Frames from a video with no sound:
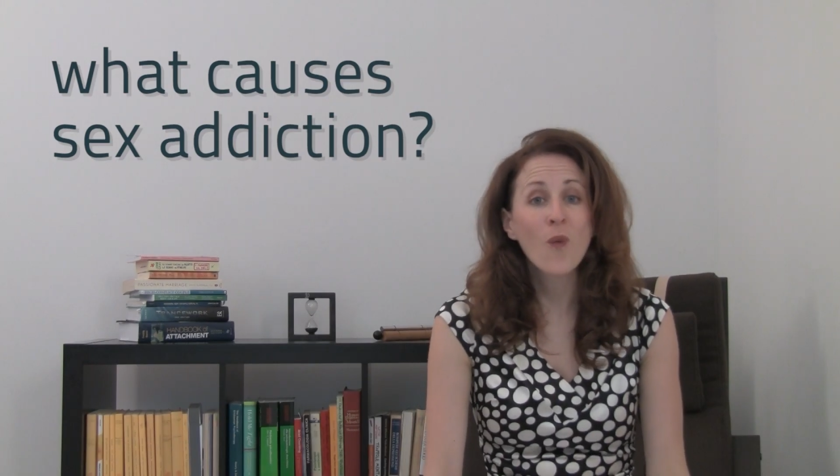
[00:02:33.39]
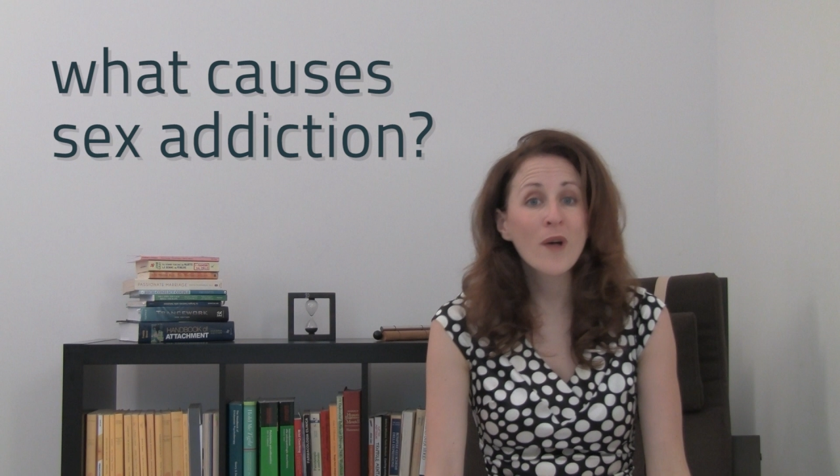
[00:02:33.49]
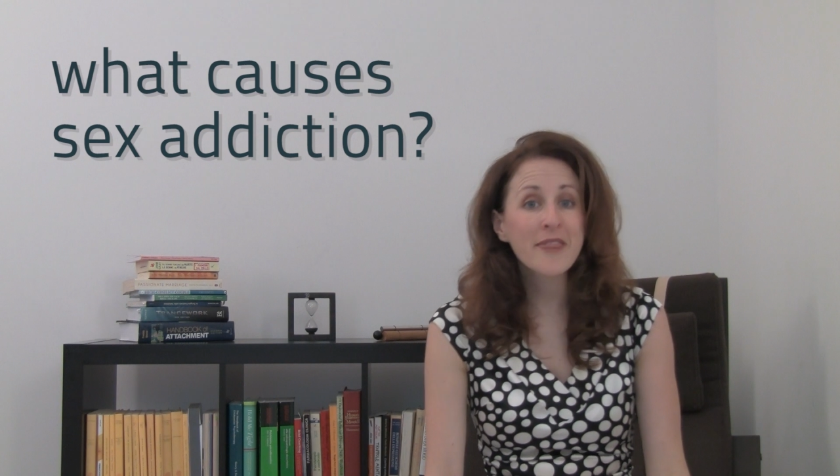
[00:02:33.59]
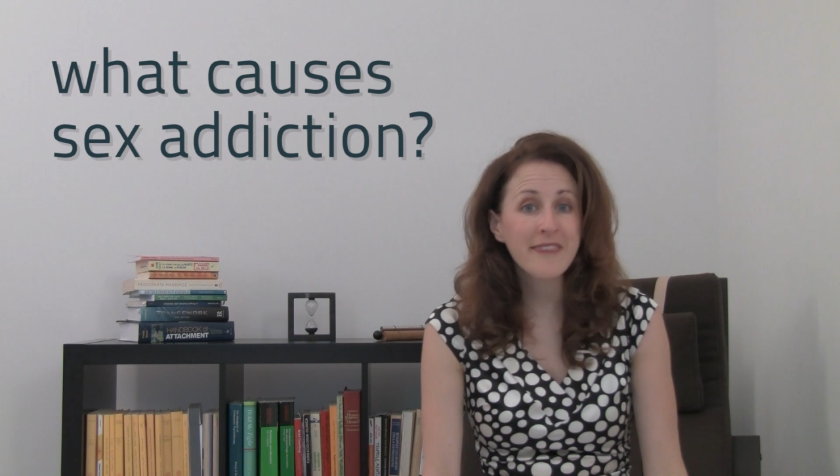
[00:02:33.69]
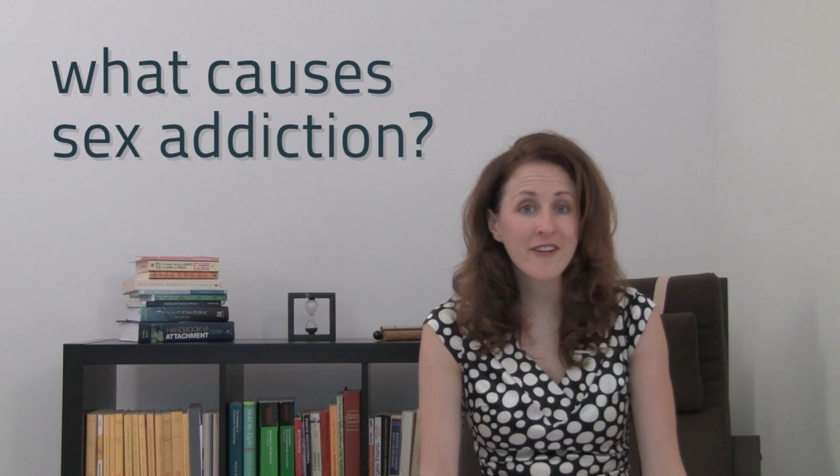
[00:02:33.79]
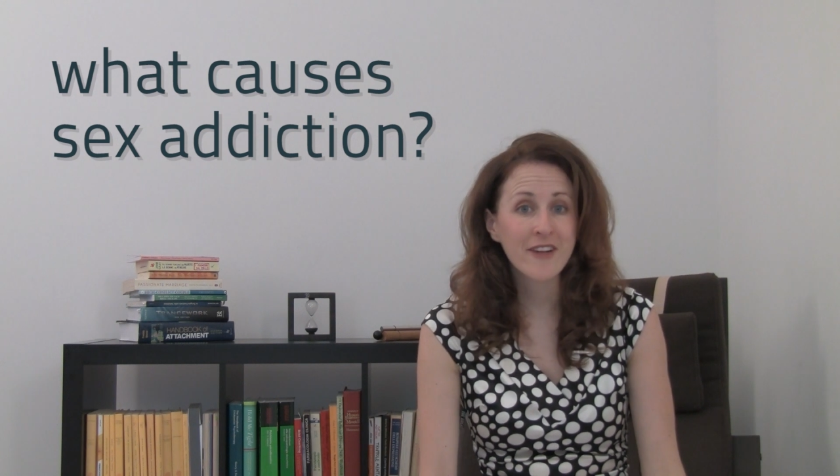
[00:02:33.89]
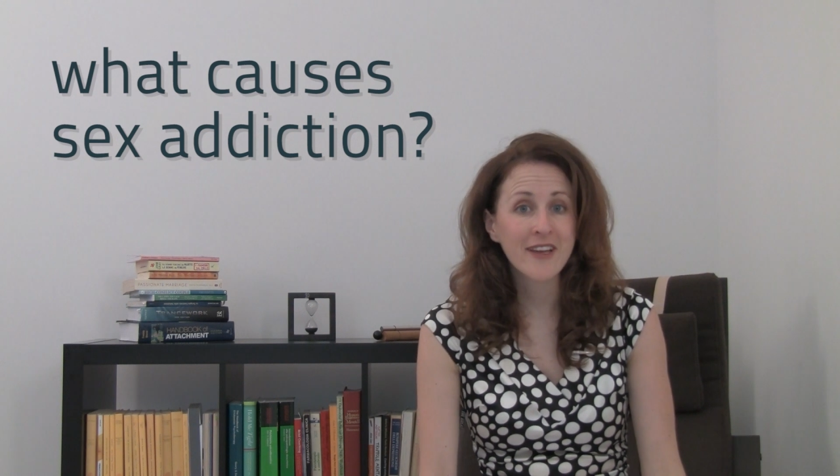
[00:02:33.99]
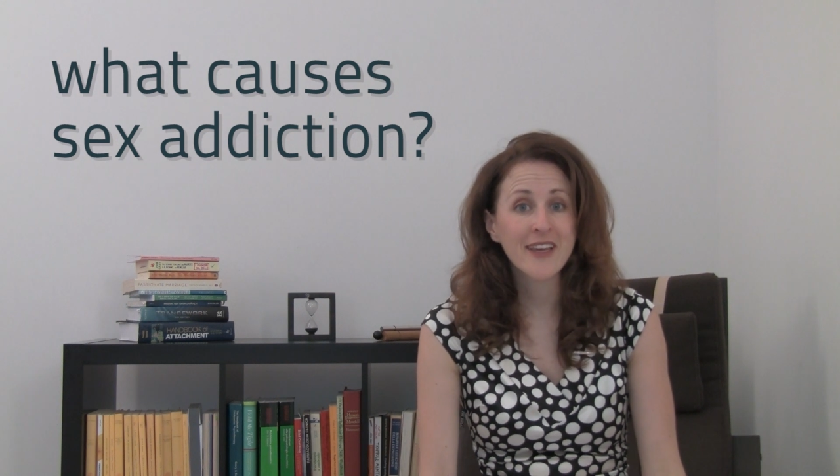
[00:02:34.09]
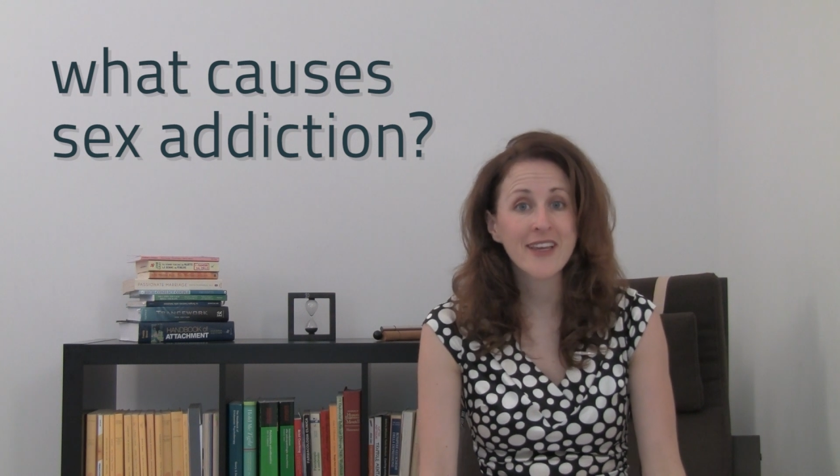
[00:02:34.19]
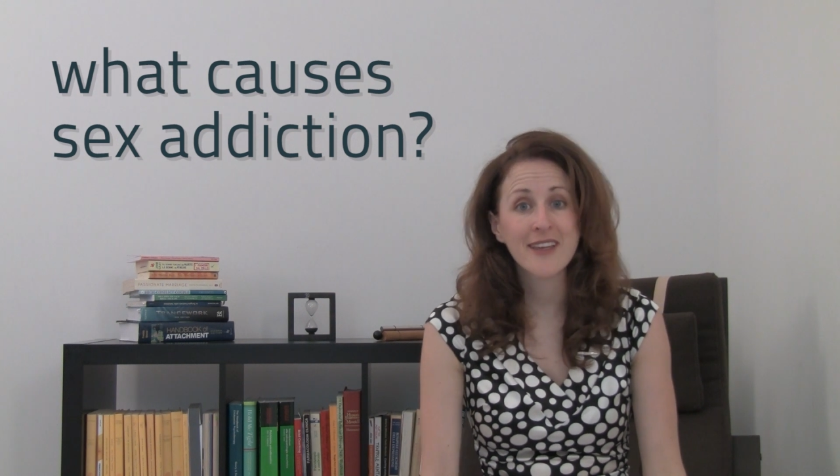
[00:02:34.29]
One
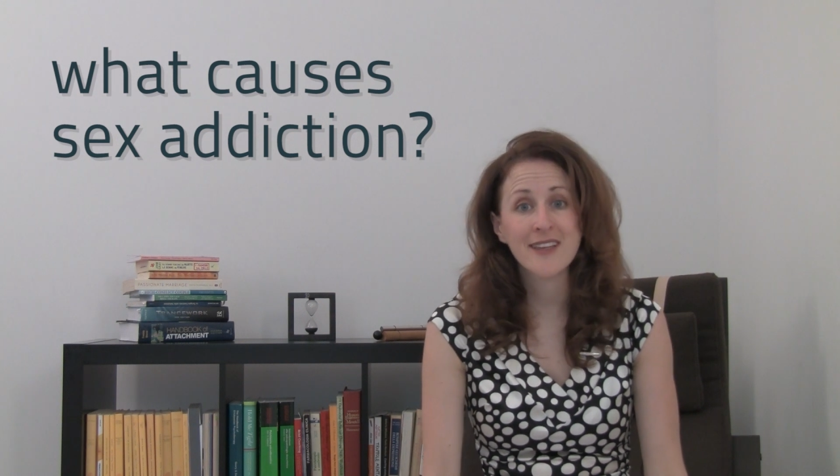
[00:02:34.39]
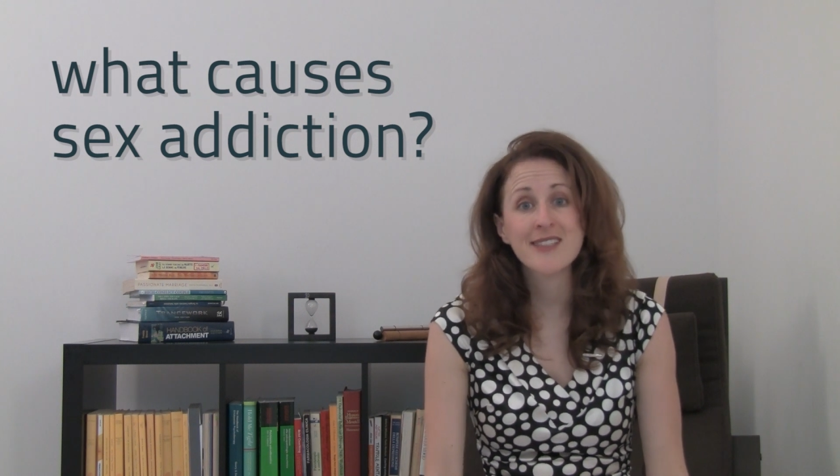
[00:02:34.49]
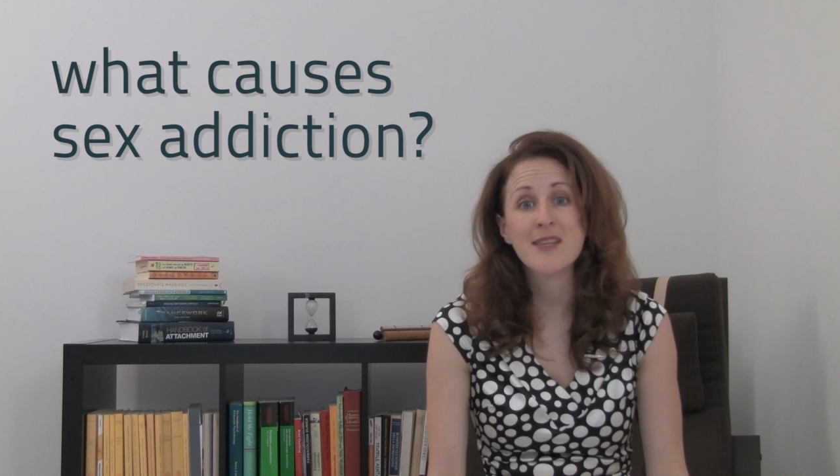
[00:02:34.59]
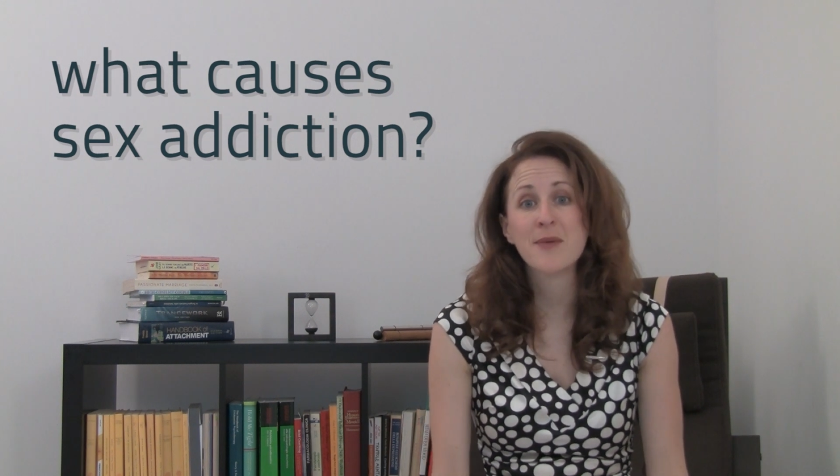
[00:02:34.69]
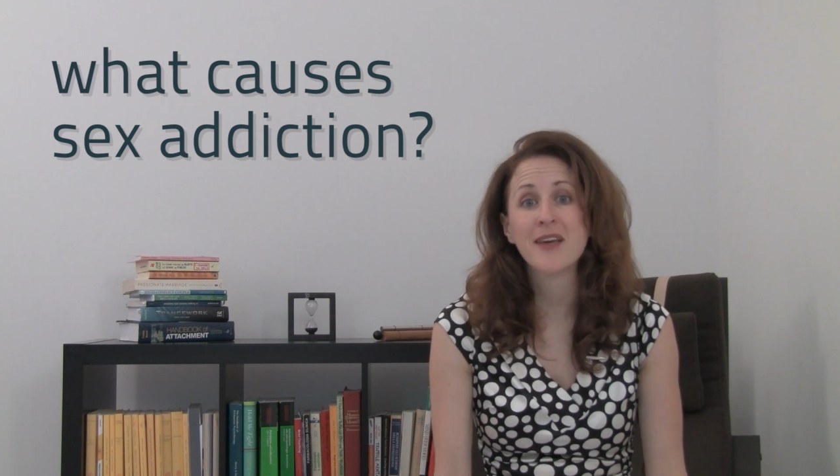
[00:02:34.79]
theory is that